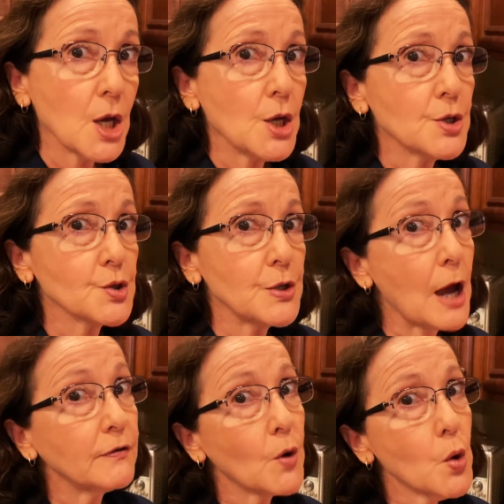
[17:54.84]
So now,
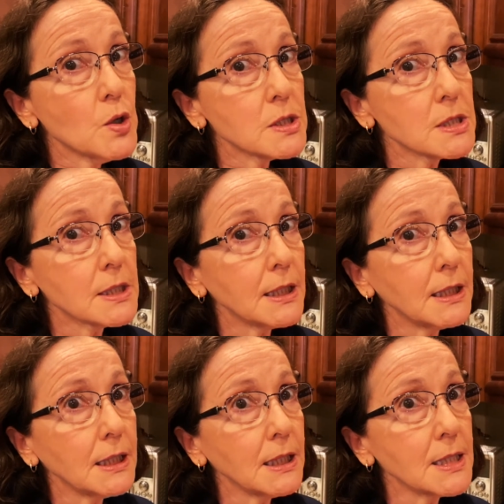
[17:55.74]
of course, it
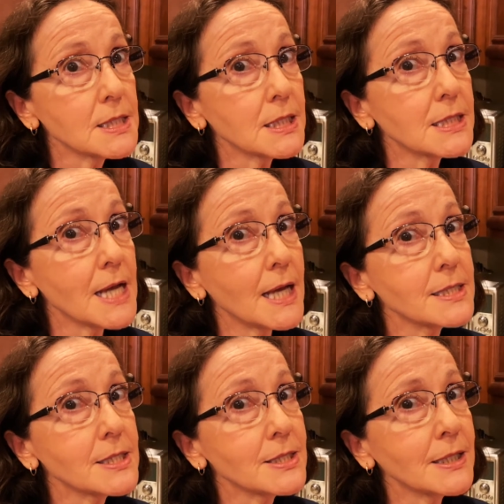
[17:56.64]
is the
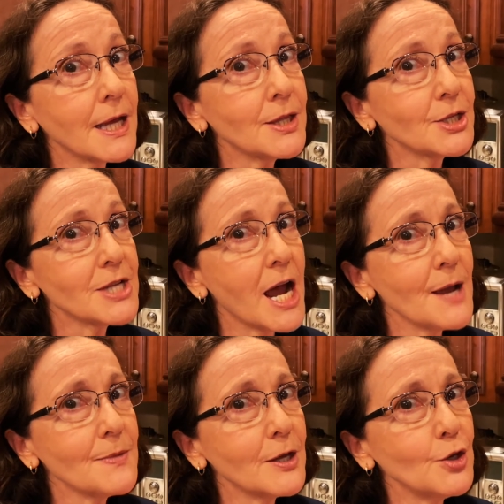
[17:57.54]
test, and the
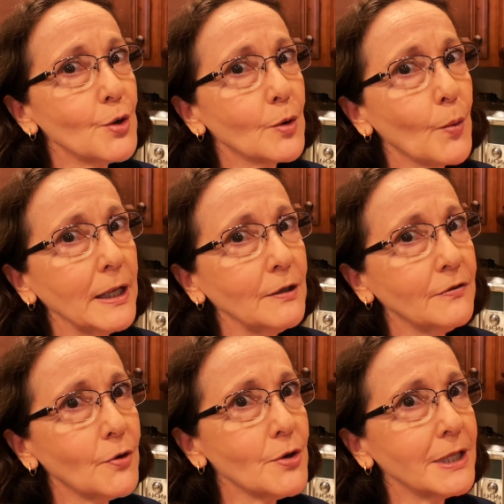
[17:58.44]
time that you are waiting
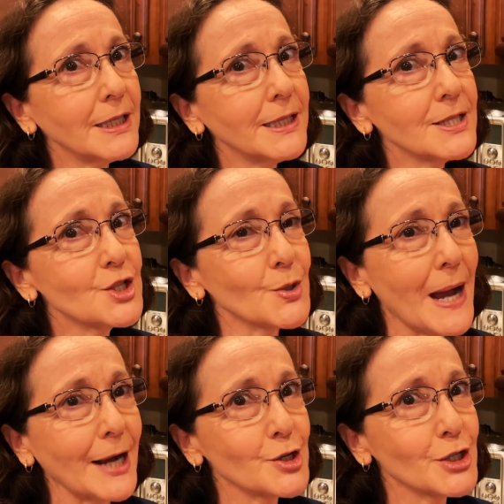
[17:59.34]
for is to
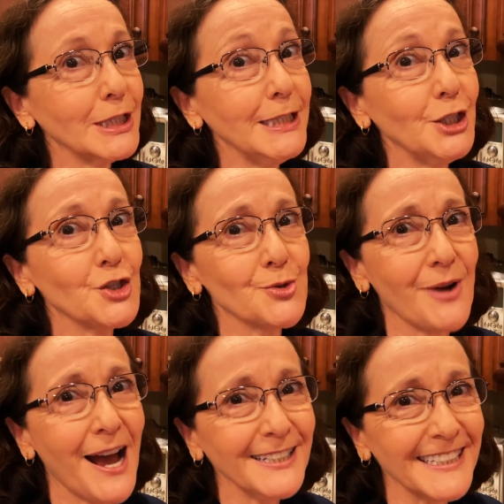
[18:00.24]
actually
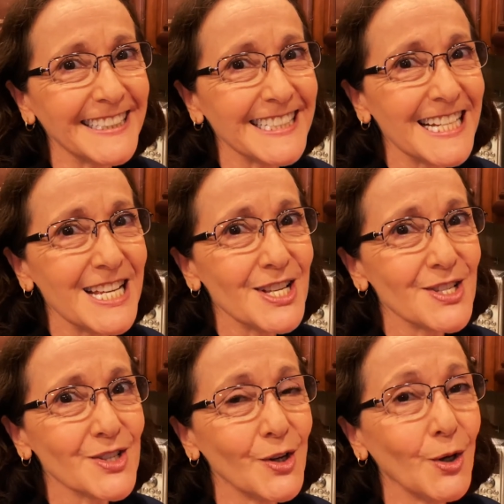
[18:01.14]
try it.
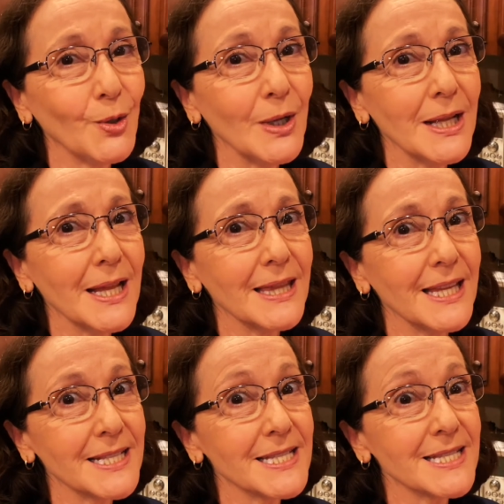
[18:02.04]
So
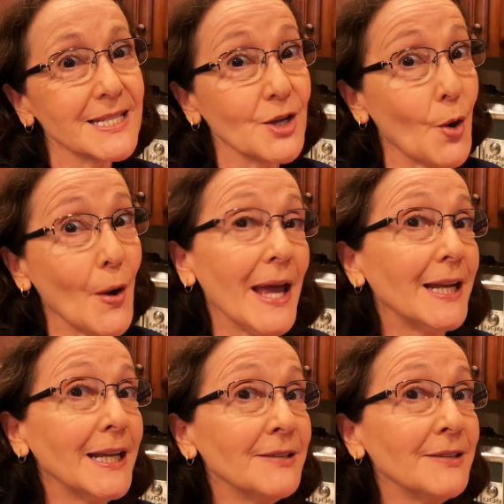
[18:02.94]
let's go ahead and